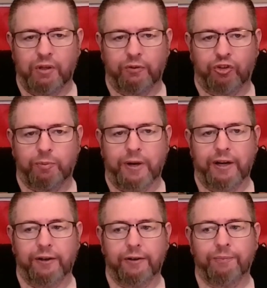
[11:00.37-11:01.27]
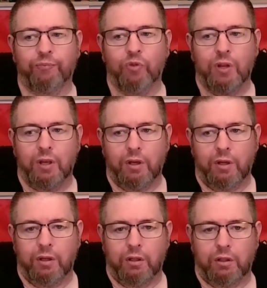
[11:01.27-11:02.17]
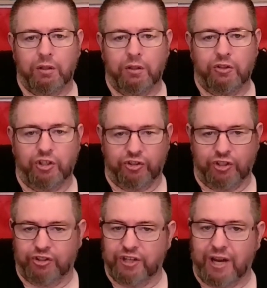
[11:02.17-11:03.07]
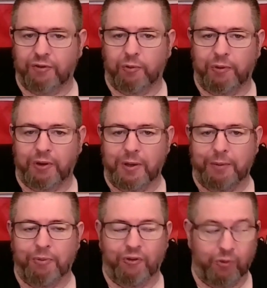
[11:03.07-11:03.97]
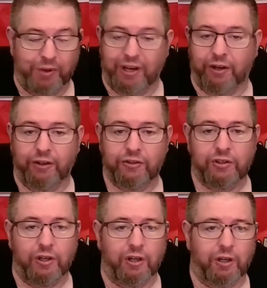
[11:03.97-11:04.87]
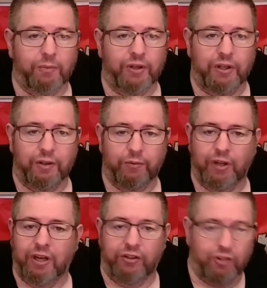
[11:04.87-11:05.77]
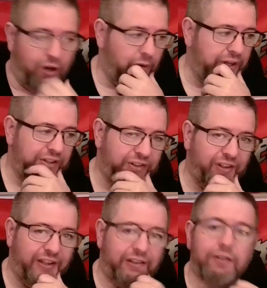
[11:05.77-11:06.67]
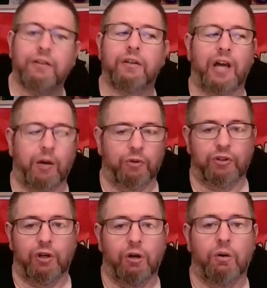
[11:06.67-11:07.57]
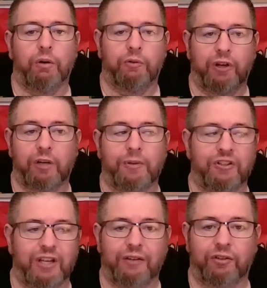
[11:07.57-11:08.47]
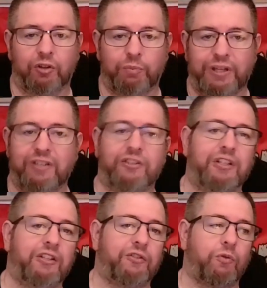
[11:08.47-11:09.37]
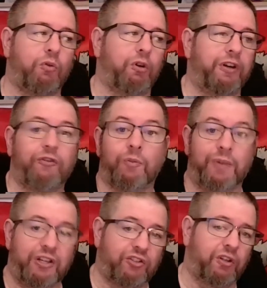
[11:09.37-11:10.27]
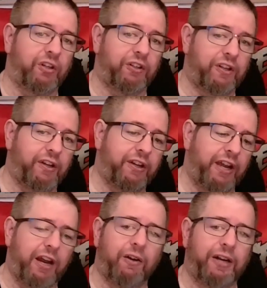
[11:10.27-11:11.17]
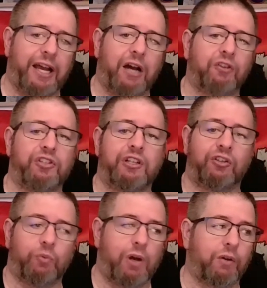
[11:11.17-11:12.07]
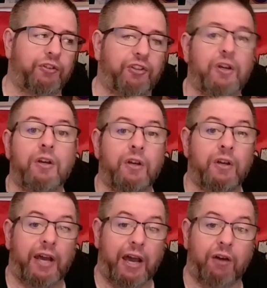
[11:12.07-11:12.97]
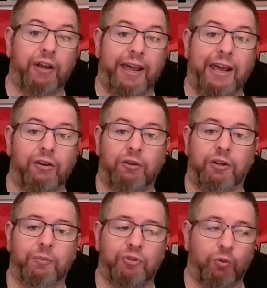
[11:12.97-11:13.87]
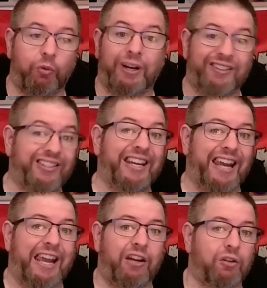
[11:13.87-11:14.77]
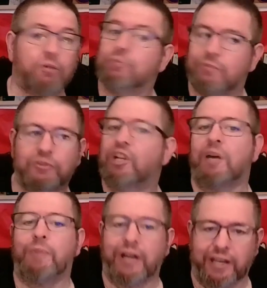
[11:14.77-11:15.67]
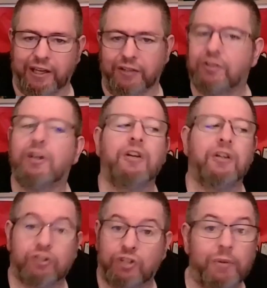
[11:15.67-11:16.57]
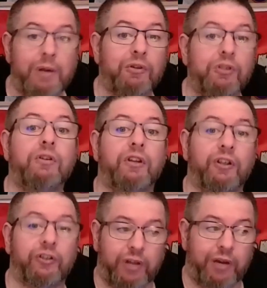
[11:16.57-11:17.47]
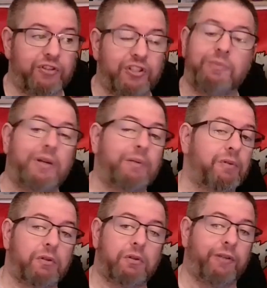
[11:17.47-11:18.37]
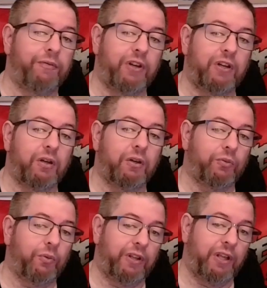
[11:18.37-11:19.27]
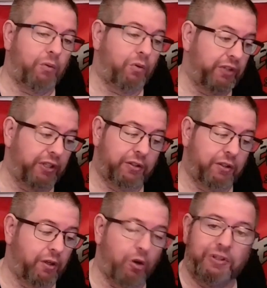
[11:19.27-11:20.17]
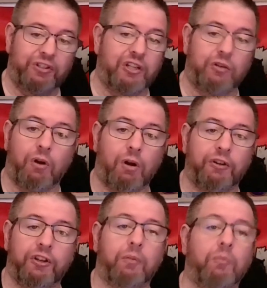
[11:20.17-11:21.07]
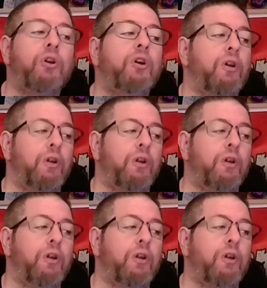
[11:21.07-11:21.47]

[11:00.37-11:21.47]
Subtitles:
beautiful spider. Just it's not for beginners. And as always, I would go and recommend Dave's Little Beasties for information on care and housing as well as how to handle them. So when I say handle, not by hand. Some people do this. I've seen people in videos where they will let OBT crawl on them.